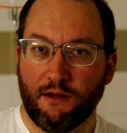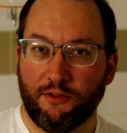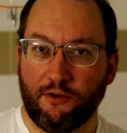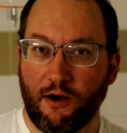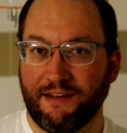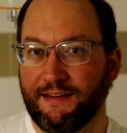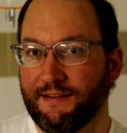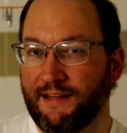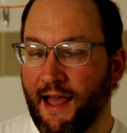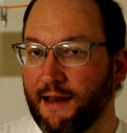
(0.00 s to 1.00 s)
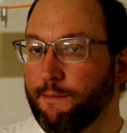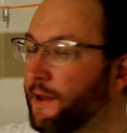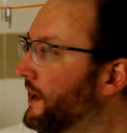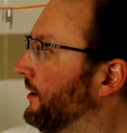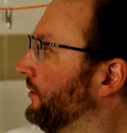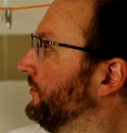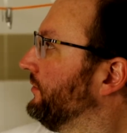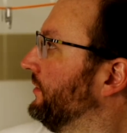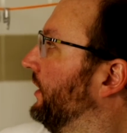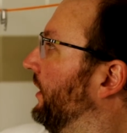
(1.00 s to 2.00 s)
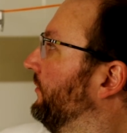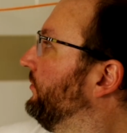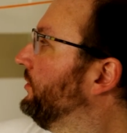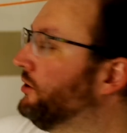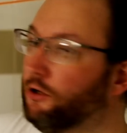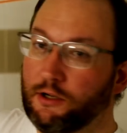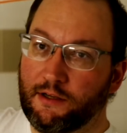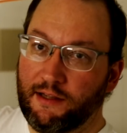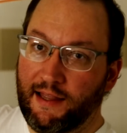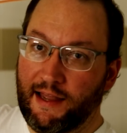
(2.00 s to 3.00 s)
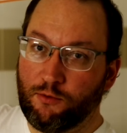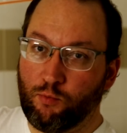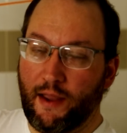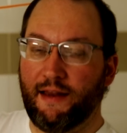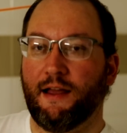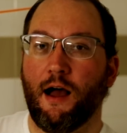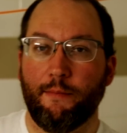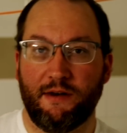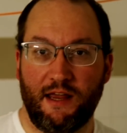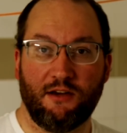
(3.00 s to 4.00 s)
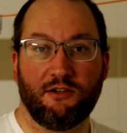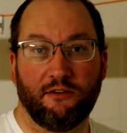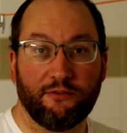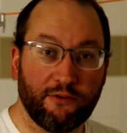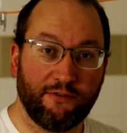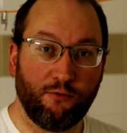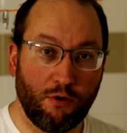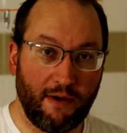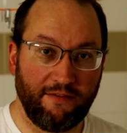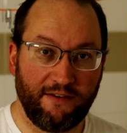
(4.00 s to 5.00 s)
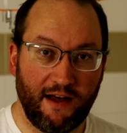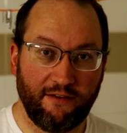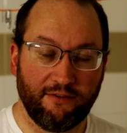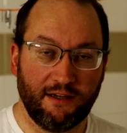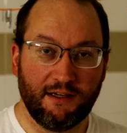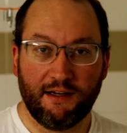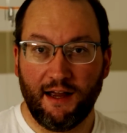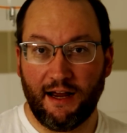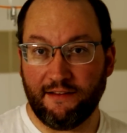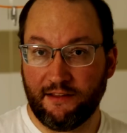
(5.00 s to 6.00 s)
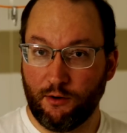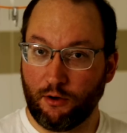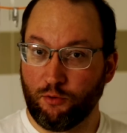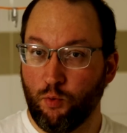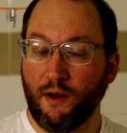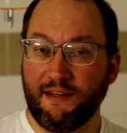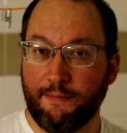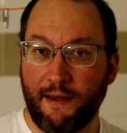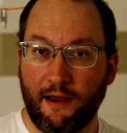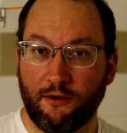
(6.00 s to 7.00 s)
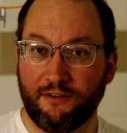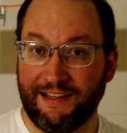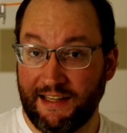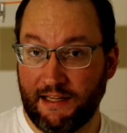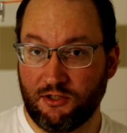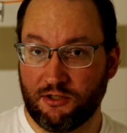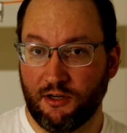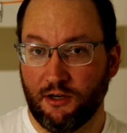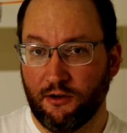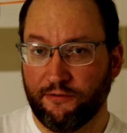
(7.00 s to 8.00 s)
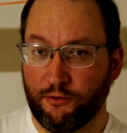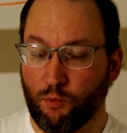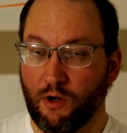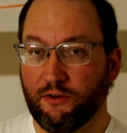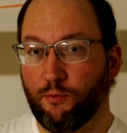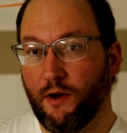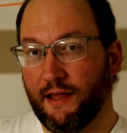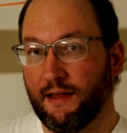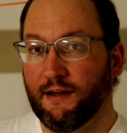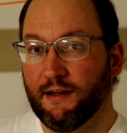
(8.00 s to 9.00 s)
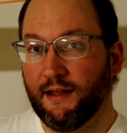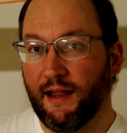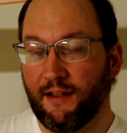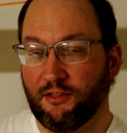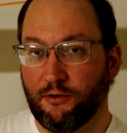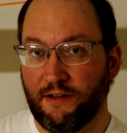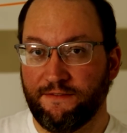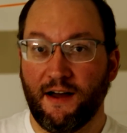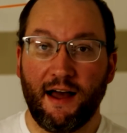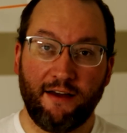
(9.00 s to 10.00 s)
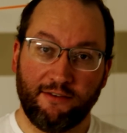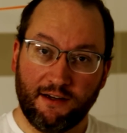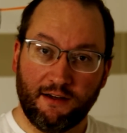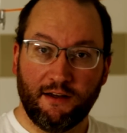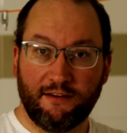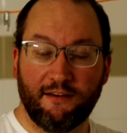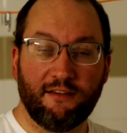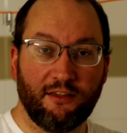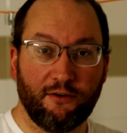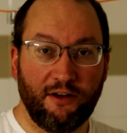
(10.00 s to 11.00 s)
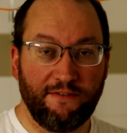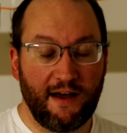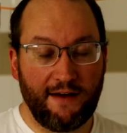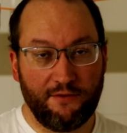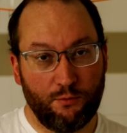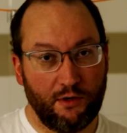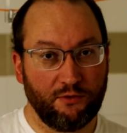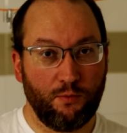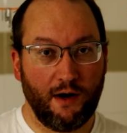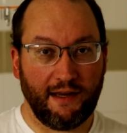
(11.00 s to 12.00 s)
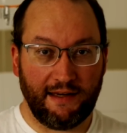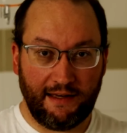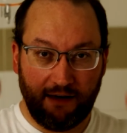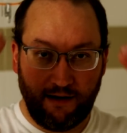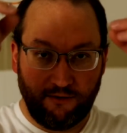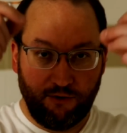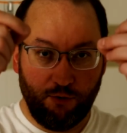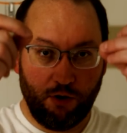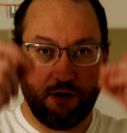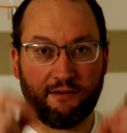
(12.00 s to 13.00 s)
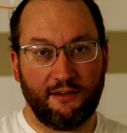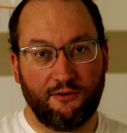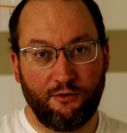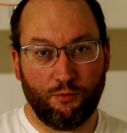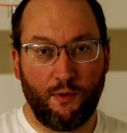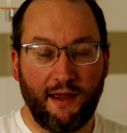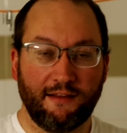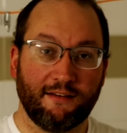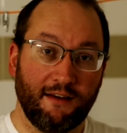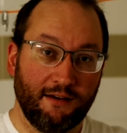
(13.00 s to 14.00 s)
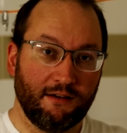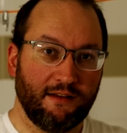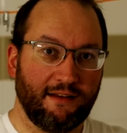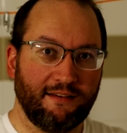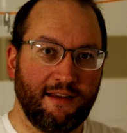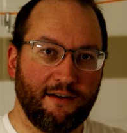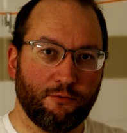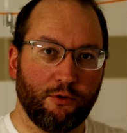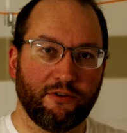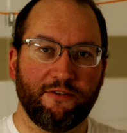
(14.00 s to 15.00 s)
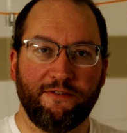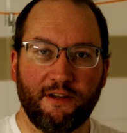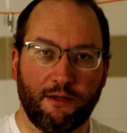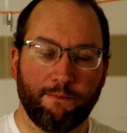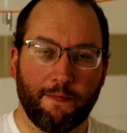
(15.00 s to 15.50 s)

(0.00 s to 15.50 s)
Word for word: There are 10 pairs of hook and weight combinations for the 4x5, and then there are 20 pairs each for the 120 and 35. Since the 35 and the 120 need two hooks and two weights, that's 10 rolls of film